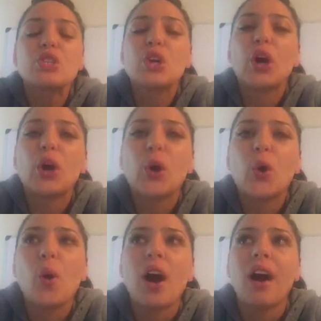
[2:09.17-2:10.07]

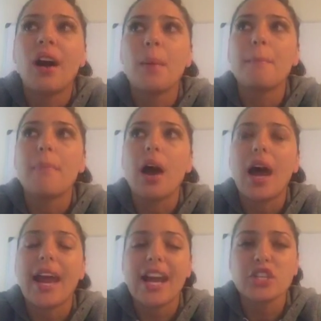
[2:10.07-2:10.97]
So,
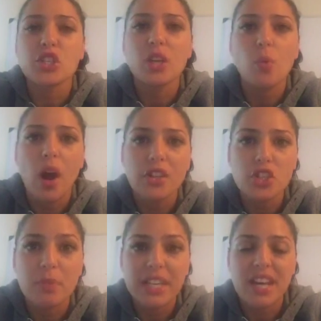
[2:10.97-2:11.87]
um, I actually
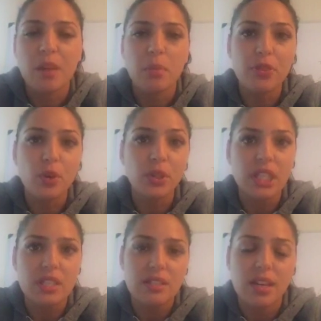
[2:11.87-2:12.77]
watched my 10 month
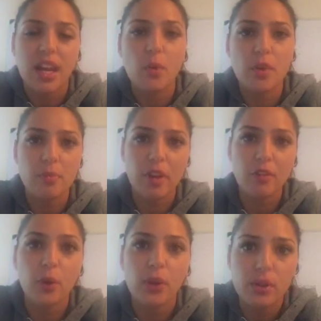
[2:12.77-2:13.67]
old niece today with
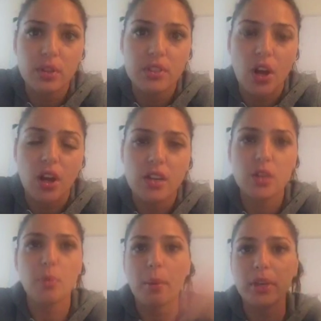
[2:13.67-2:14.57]
my four year old
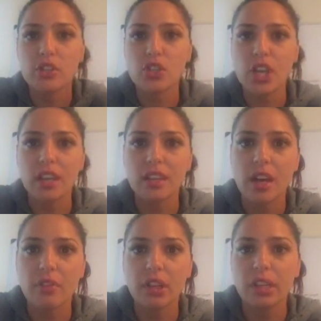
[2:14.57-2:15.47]
daughter. You probably heard Jake
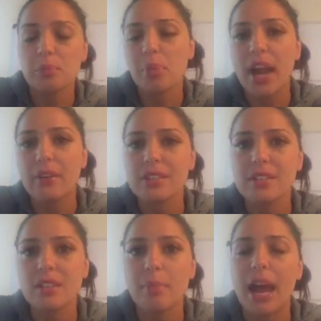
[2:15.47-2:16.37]
and the Neverland
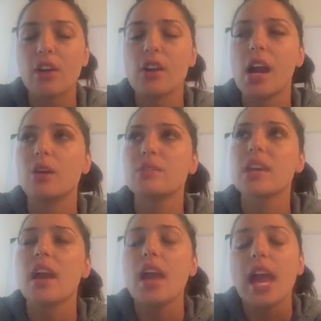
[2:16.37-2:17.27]
Pirates in the
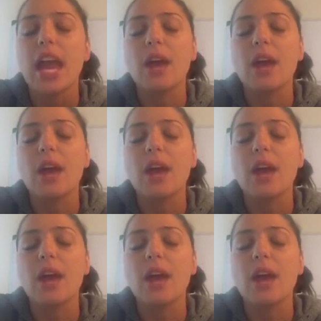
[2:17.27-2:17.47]
background.